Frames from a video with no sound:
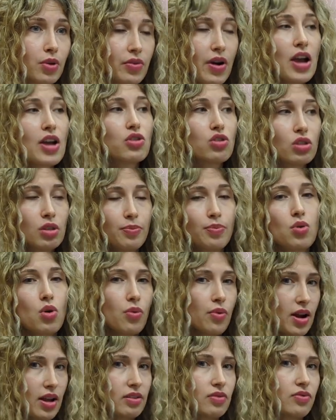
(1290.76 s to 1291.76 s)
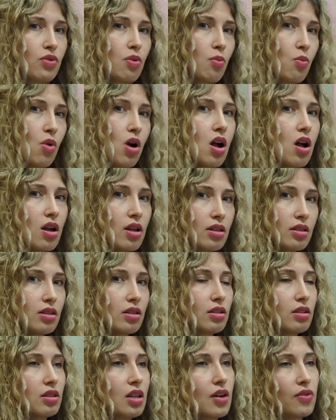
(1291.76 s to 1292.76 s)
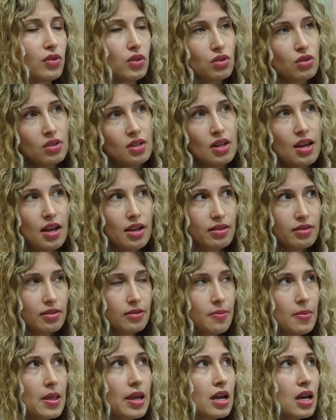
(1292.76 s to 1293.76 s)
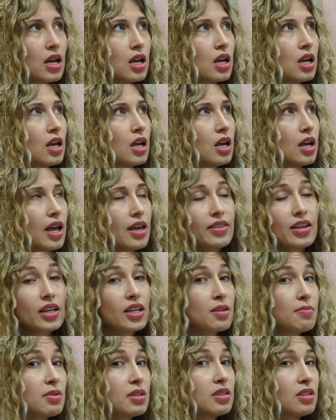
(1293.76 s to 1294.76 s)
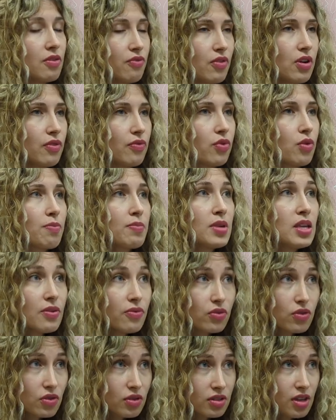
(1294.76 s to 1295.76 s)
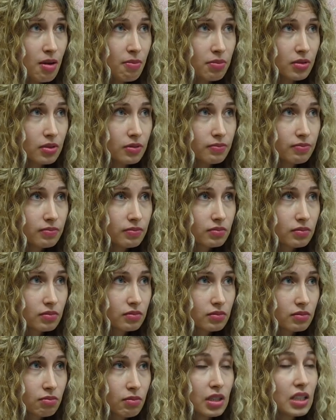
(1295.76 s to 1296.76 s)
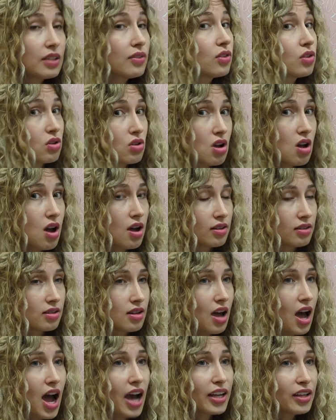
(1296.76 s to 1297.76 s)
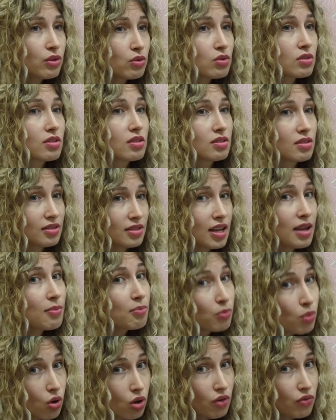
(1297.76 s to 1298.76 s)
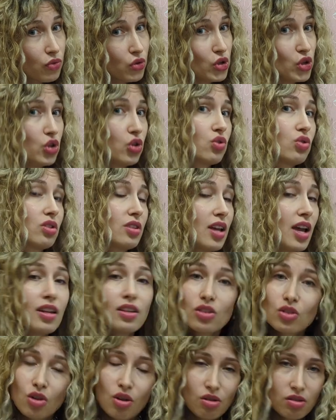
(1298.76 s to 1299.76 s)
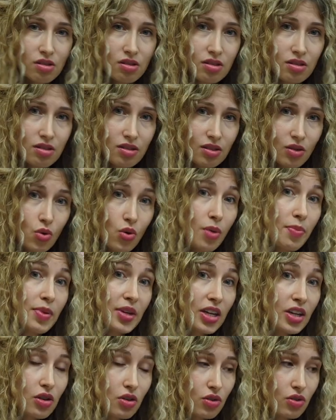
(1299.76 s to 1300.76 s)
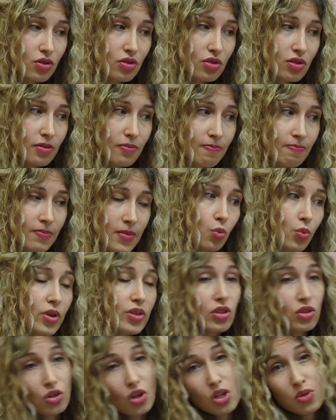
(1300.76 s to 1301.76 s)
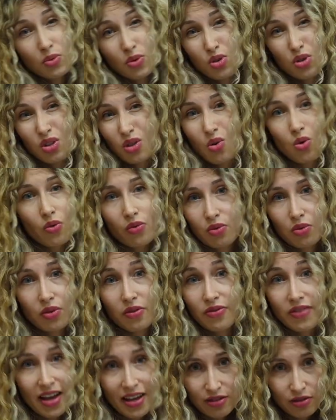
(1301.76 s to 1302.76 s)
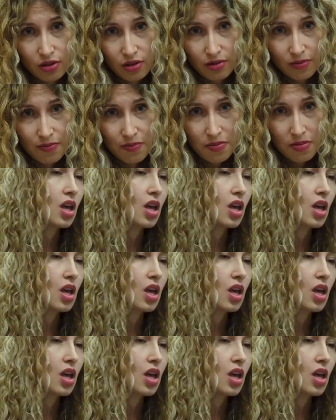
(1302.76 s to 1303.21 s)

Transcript: gradually progress from one level to the next. And that can be different. For me, for example, believe it or not, I use the same book for children and adults who are beginners. With adults, we usually go through it faster.